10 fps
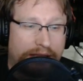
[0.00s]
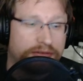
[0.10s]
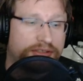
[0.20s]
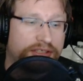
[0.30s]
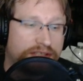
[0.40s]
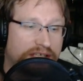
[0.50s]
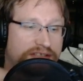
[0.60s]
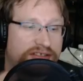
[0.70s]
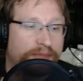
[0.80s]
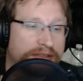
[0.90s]
And rather
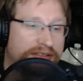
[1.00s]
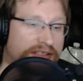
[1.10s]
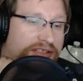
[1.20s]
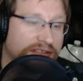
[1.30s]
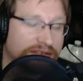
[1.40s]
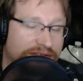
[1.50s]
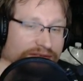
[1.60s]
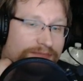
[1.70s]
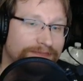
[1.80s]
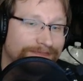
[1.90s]
suggestive
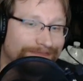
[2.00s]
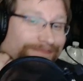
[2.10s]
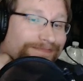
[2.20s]
positions.